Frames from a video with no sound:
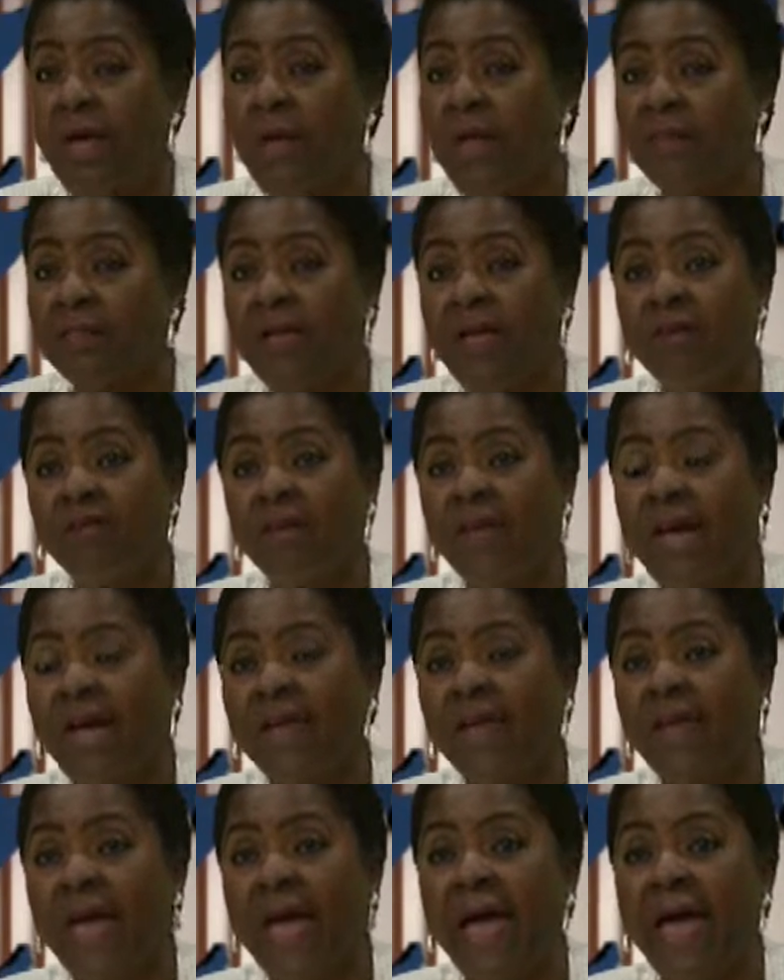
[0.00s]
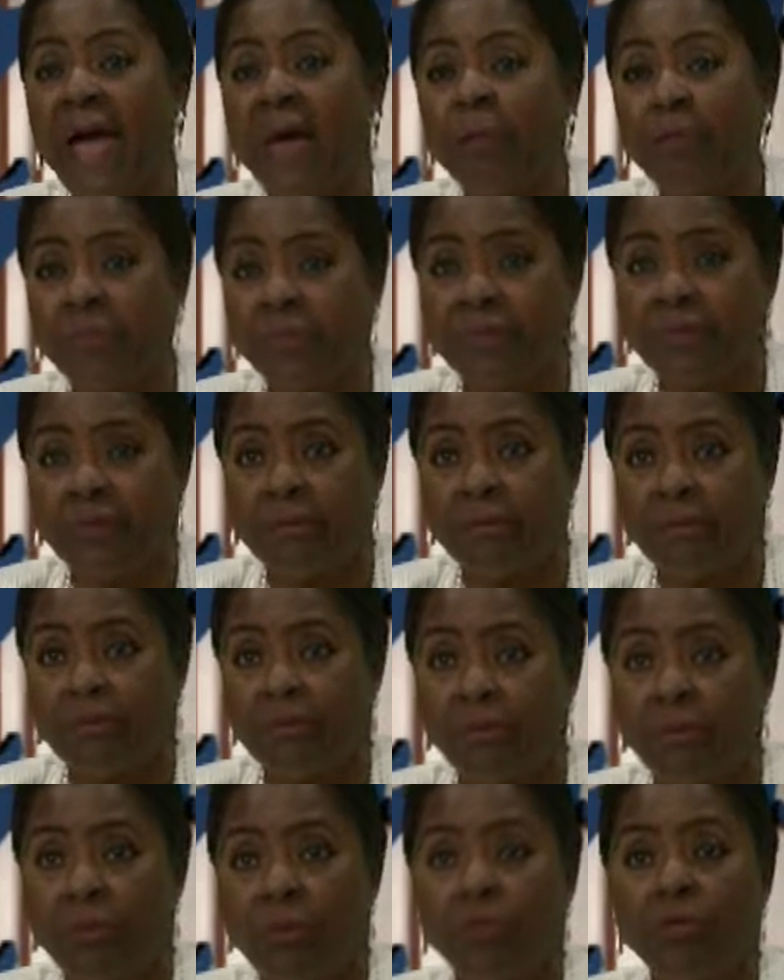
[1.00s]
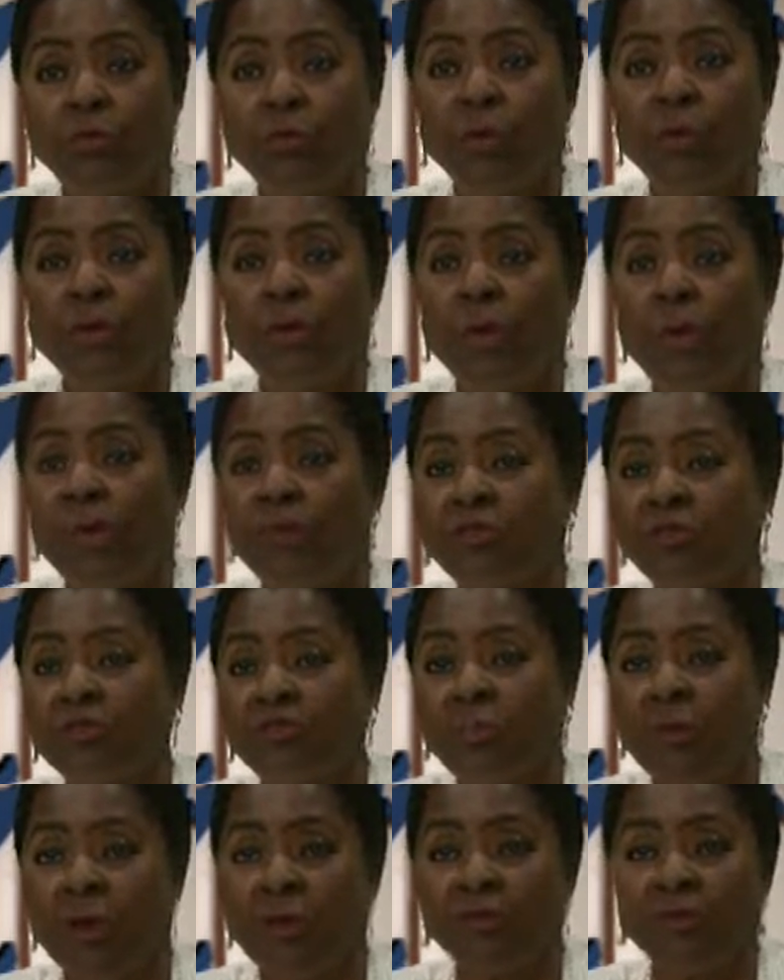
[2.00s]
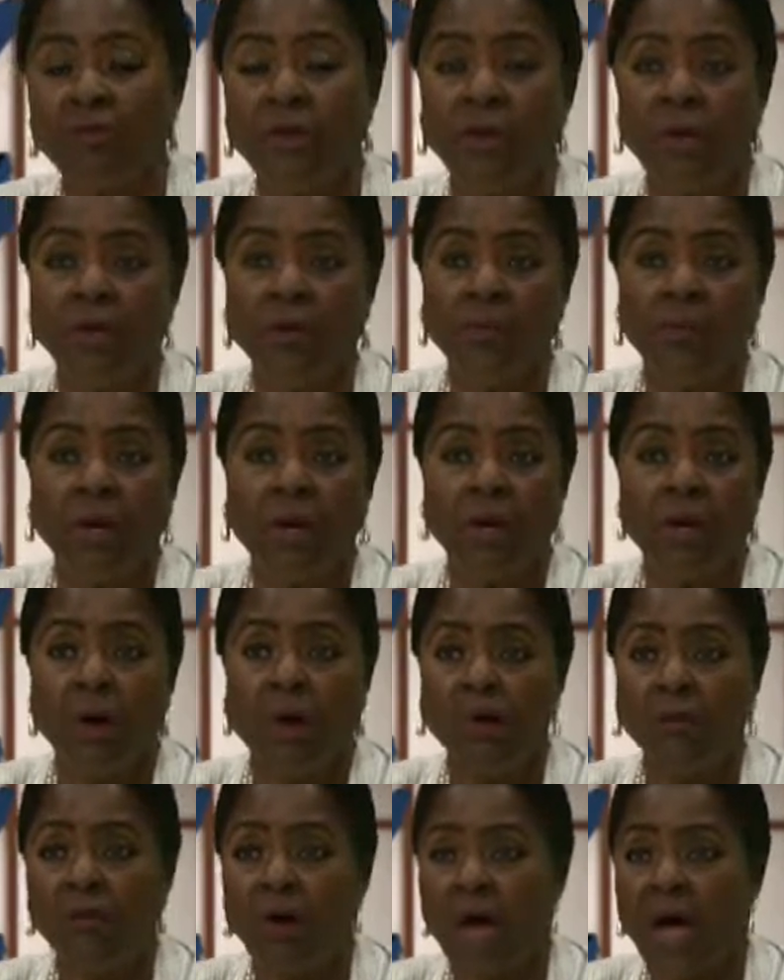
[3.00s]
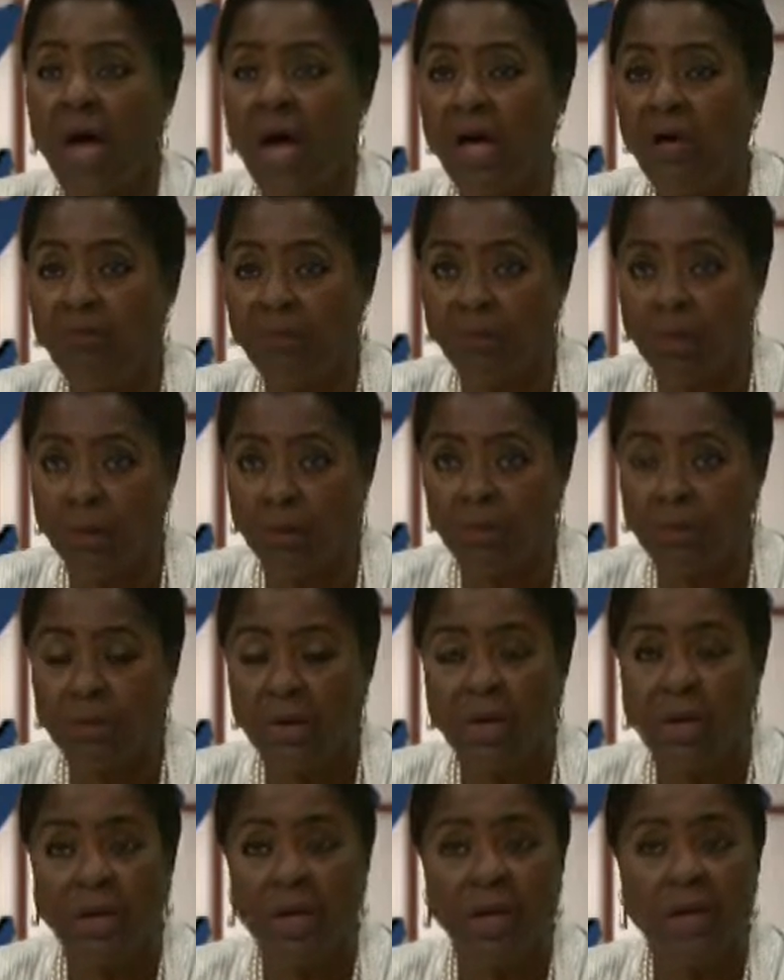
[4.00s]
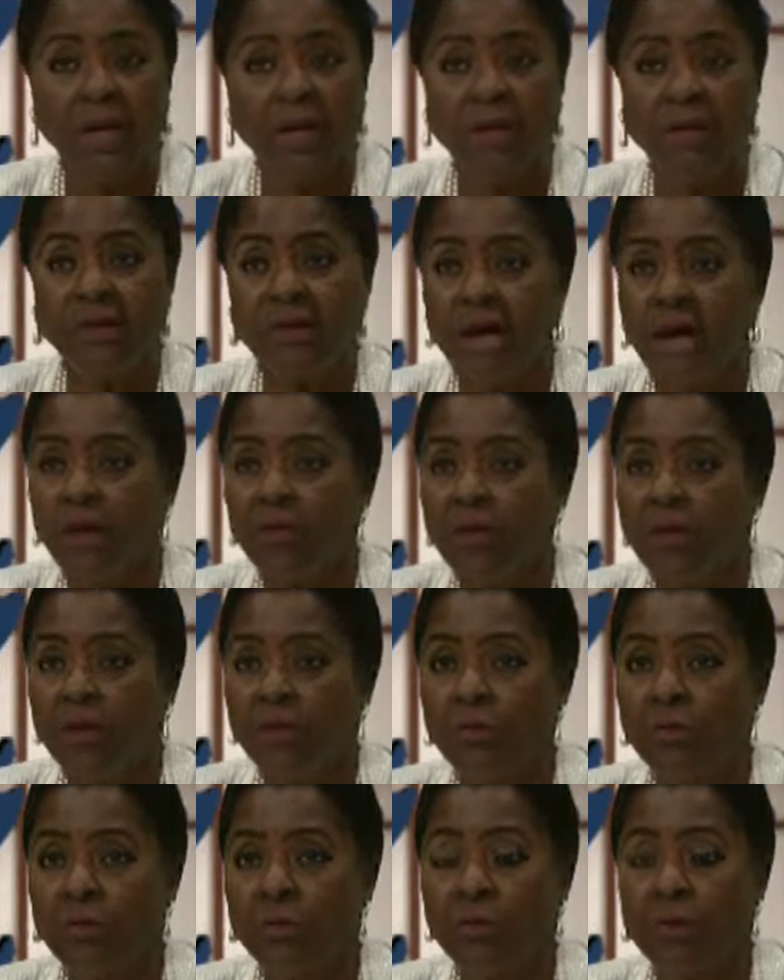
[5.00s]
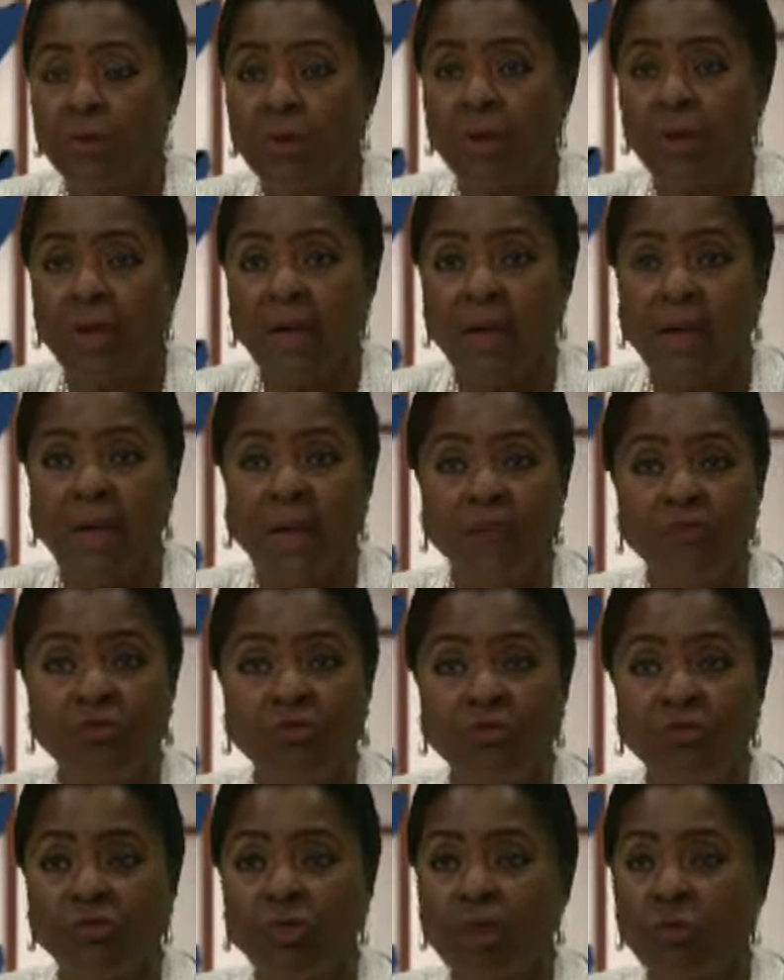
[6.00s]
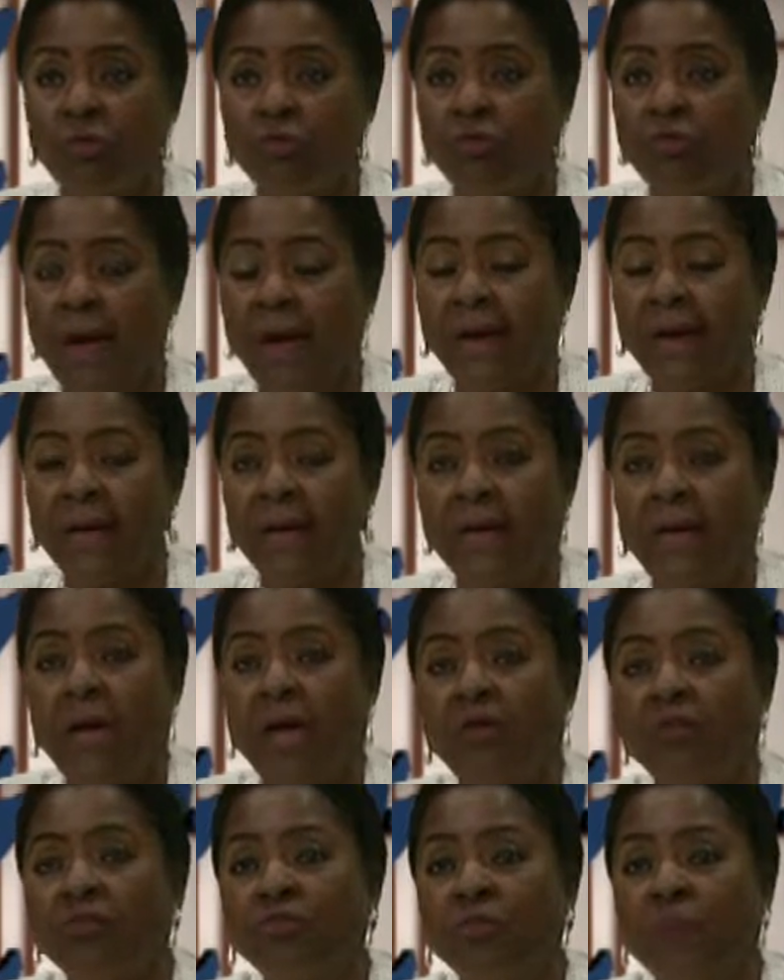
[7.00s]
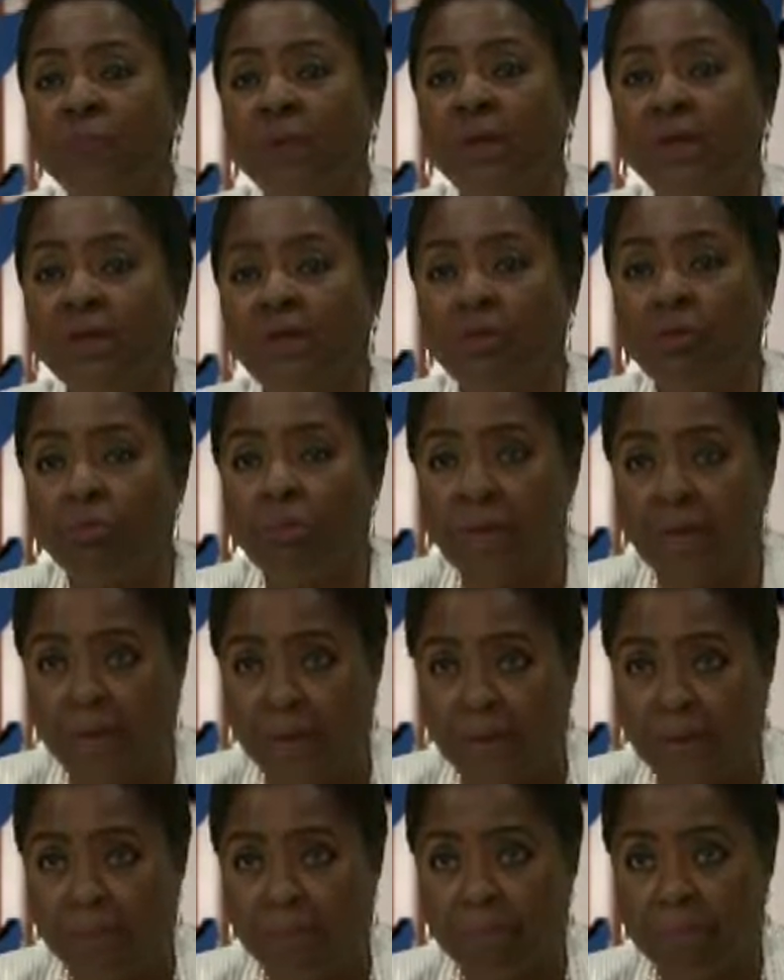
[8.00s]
they even got apps where you can go on your smartphone or your iPhone and download them and start tracking how you're spending your money.